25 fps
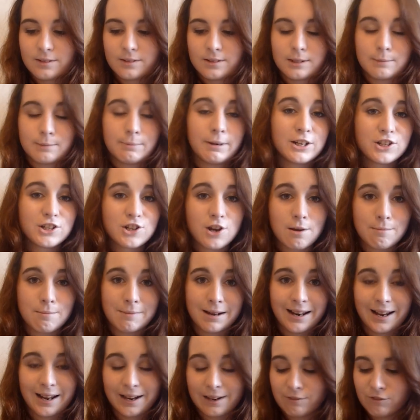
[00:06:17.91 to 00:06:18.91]
despite showing
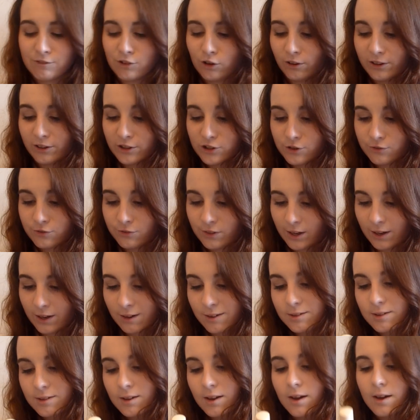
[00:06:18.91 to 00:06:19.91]
my lack of knowledge of
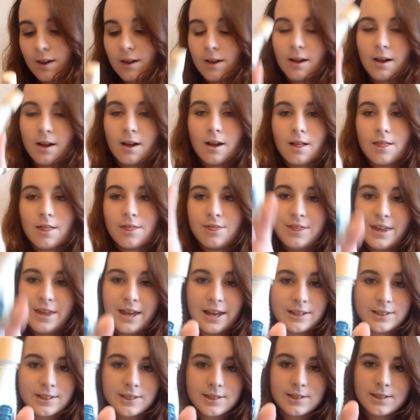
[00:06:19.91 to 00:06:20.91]
things,
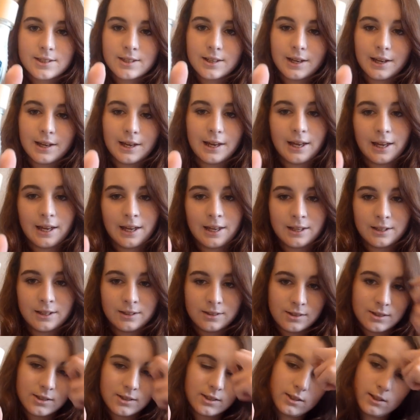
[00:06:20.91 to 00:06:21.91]
this
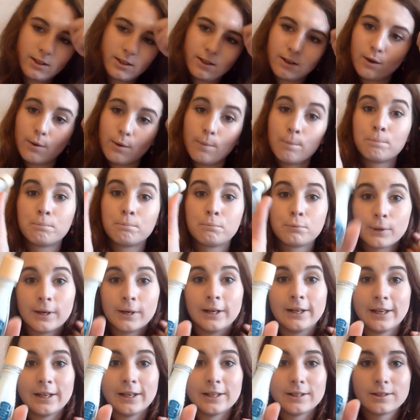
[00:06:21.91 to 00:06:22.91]
is
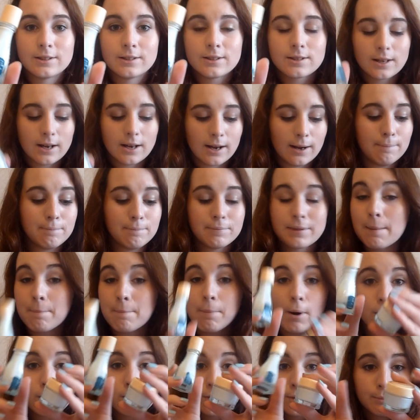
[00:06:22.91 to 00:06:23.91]
brilliant. They're
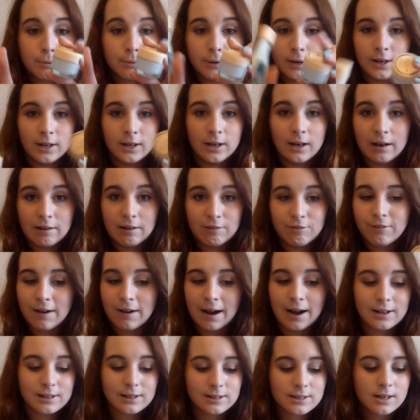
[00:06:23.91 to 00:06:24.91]
both brilliant, in
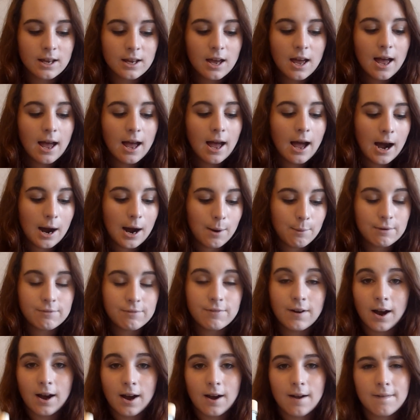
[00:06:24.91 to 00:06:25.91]
fact.
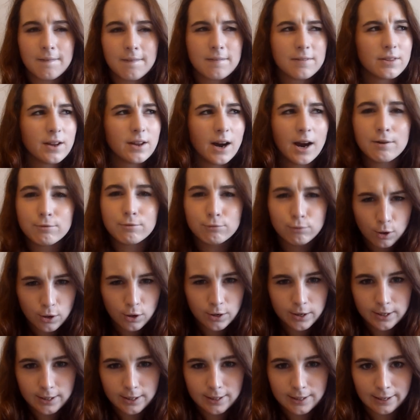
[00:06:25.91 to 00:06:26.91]
However,
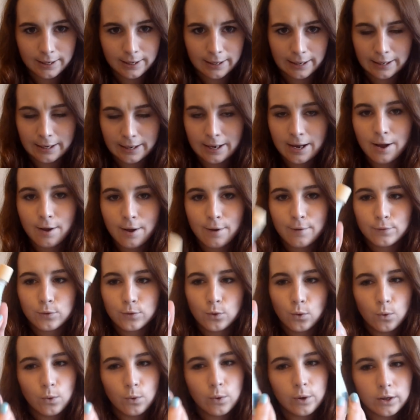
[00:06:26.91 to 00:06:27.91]
ironically,
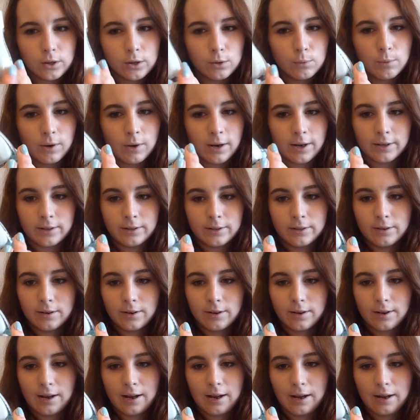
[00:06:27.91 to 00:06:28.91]
the oil one
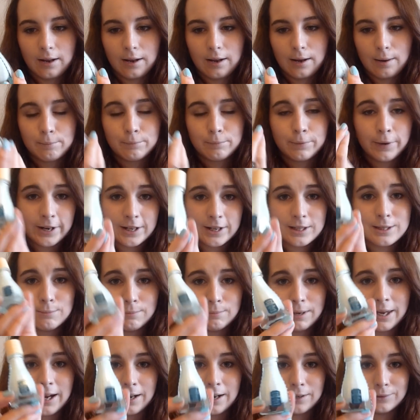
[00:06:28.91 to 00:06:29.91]
breaks
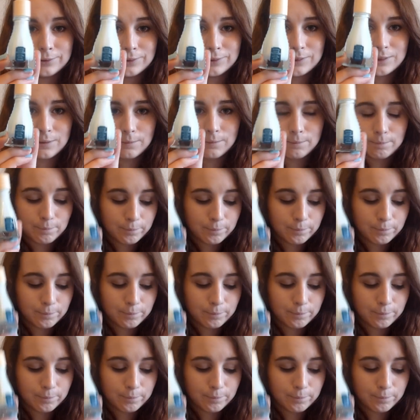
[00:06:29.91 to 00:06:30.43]
me out,